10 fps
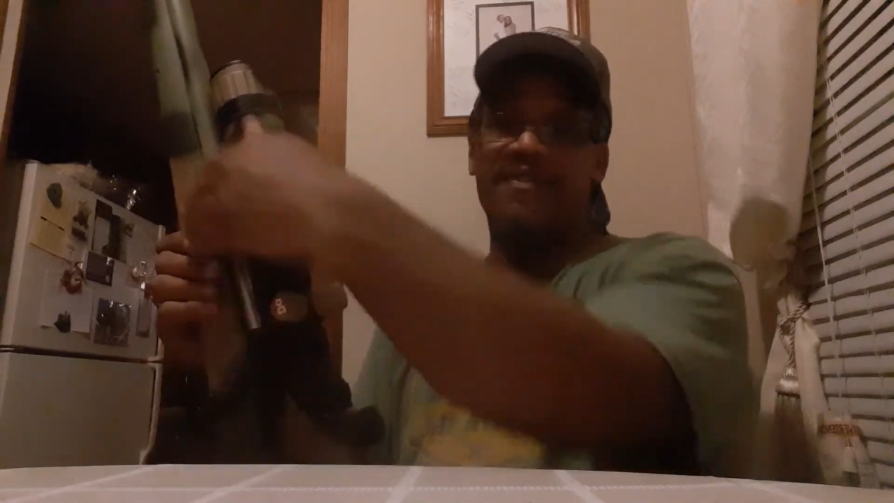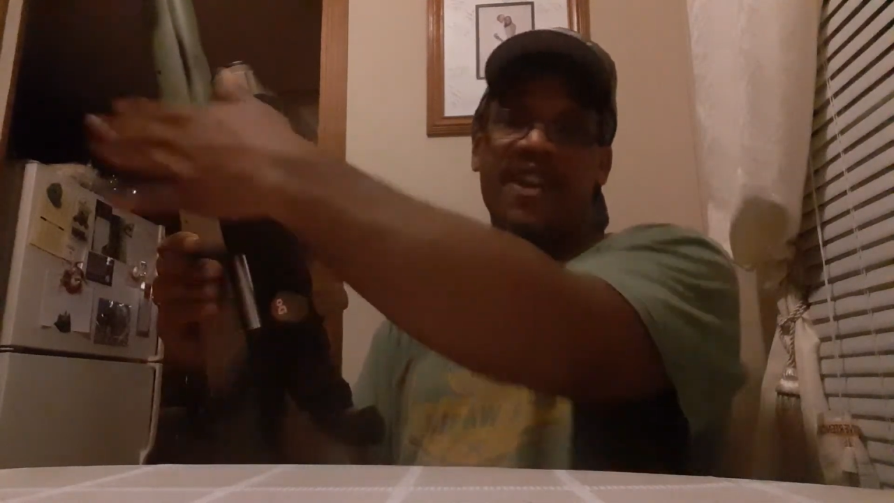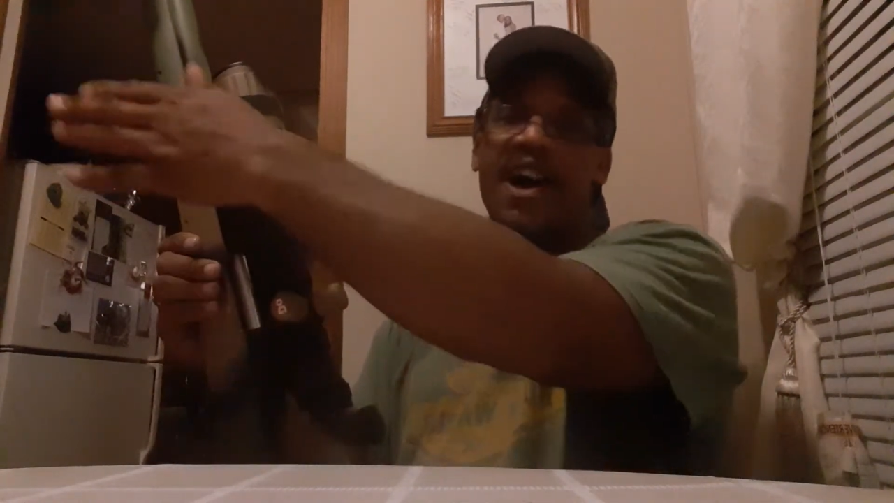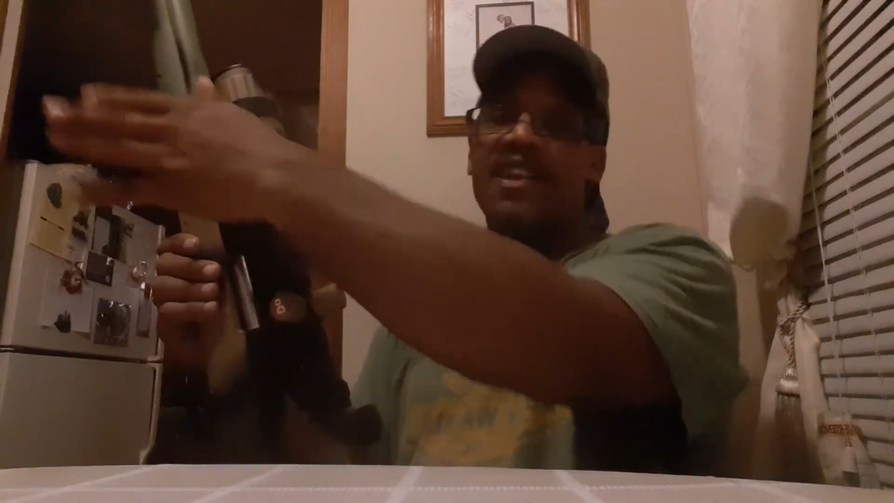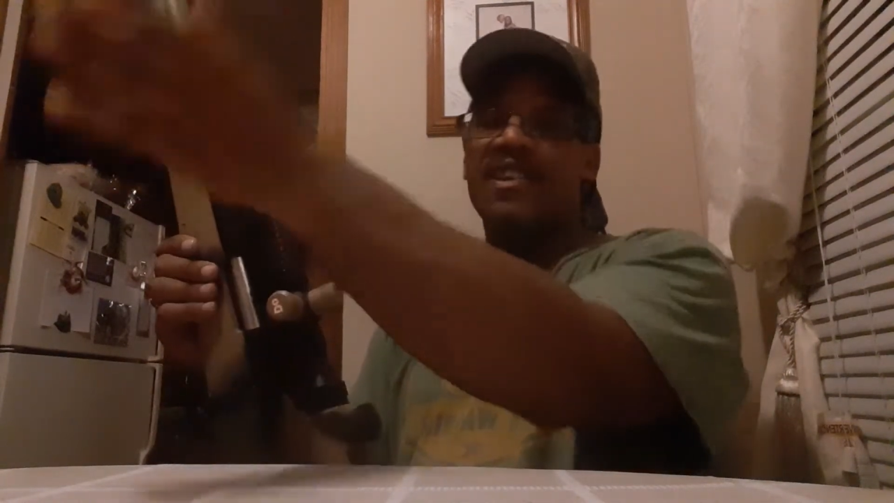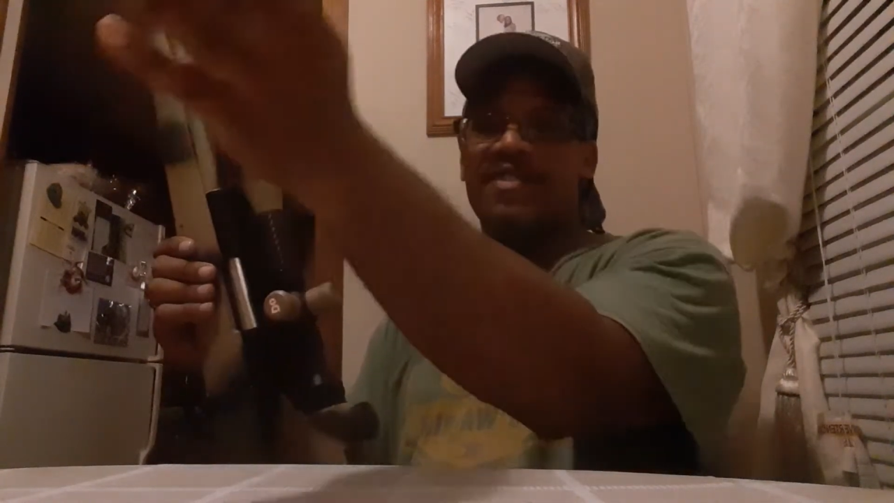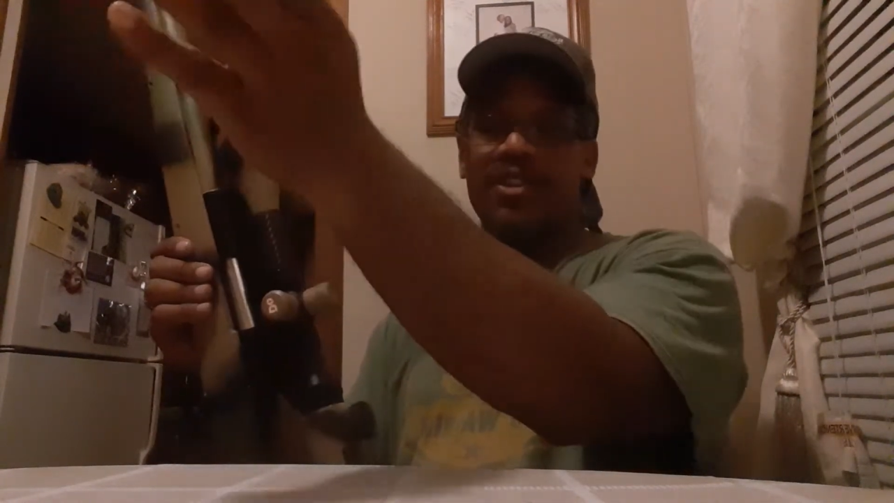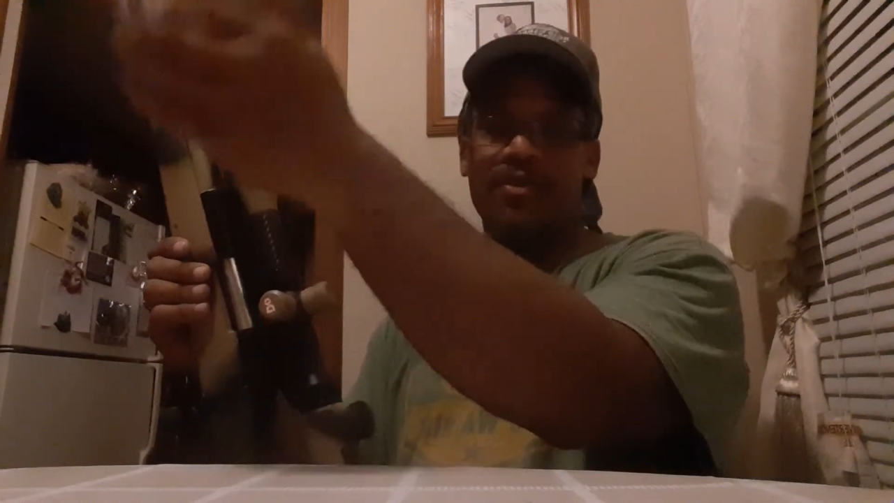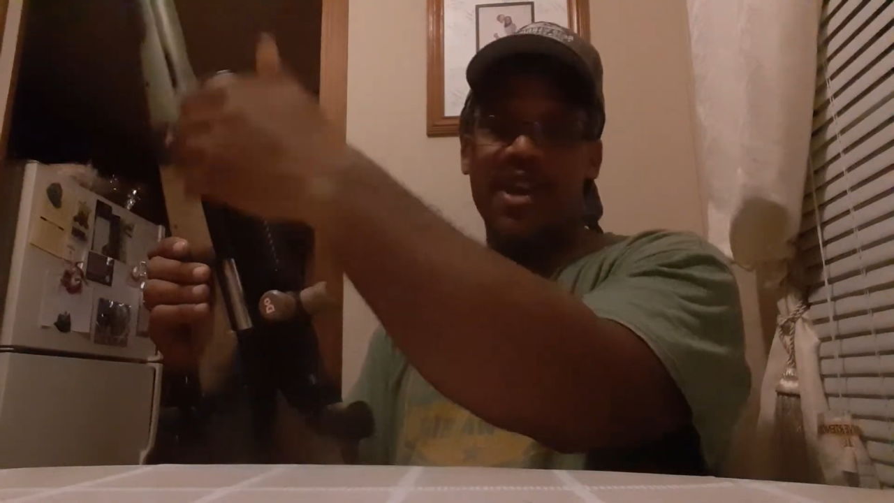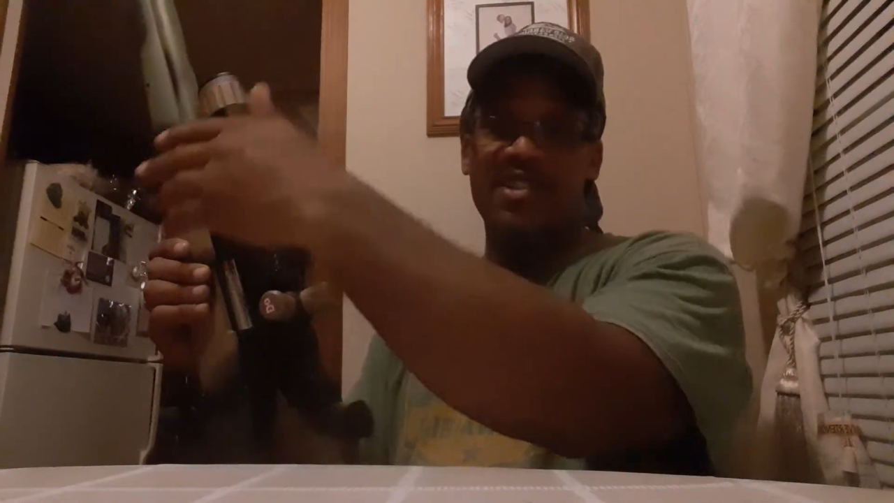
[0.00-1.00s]
fly
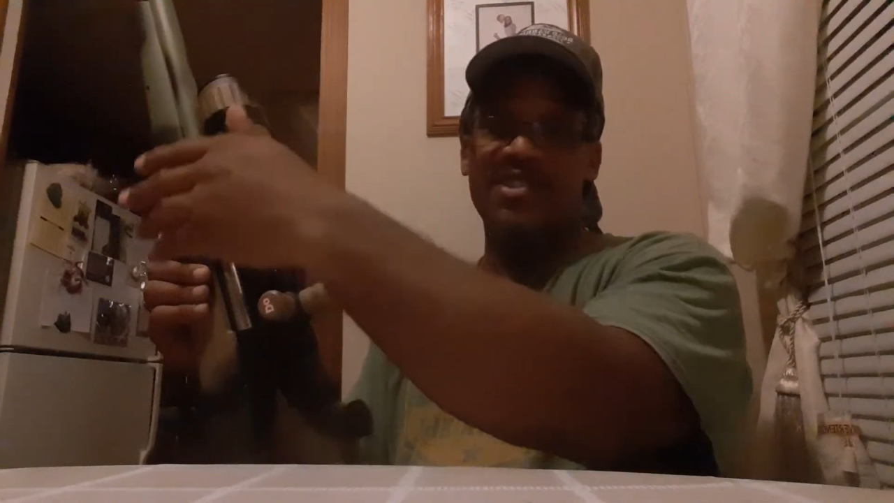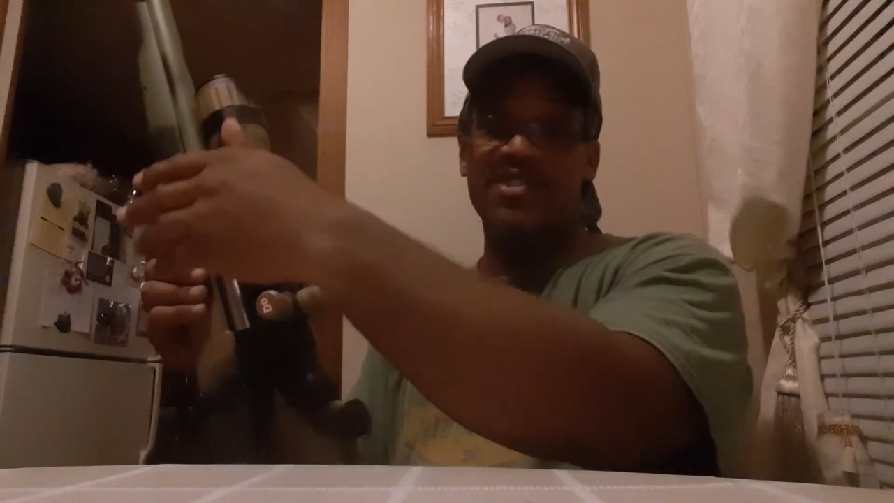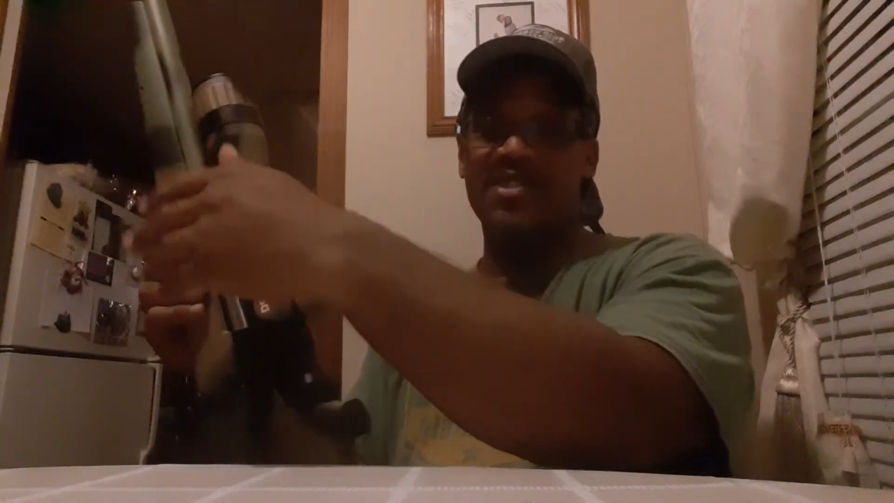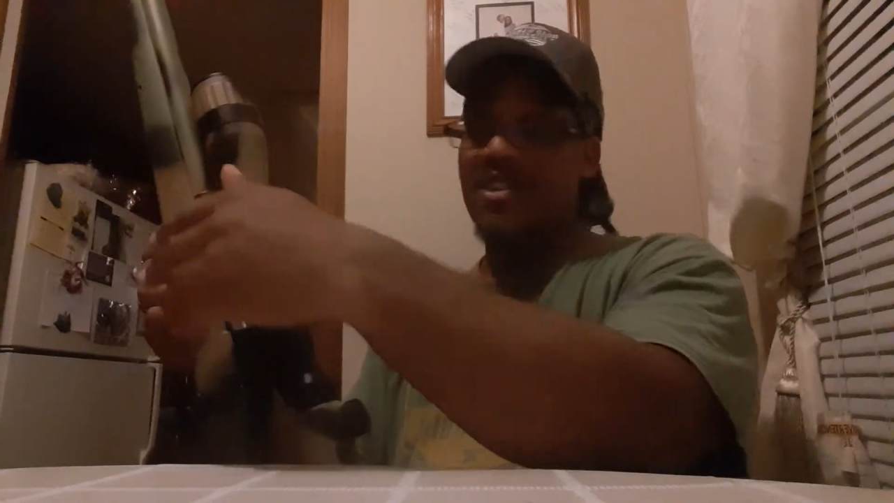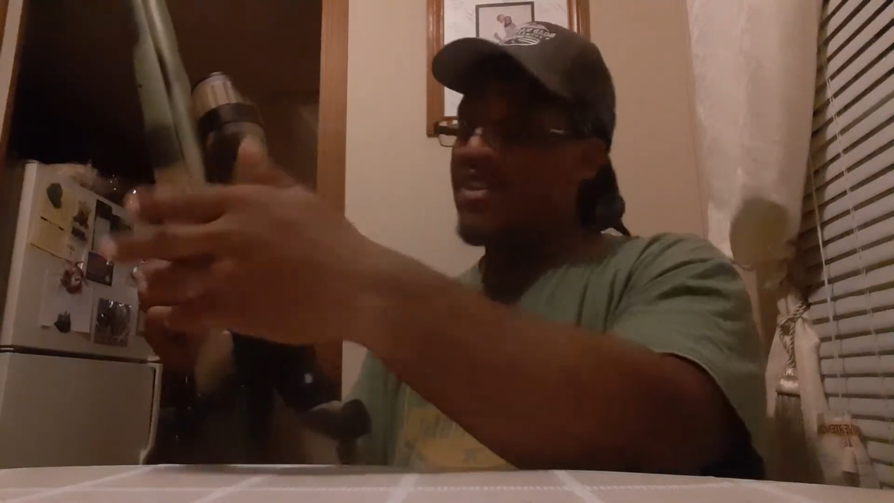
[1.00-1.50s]
different directions.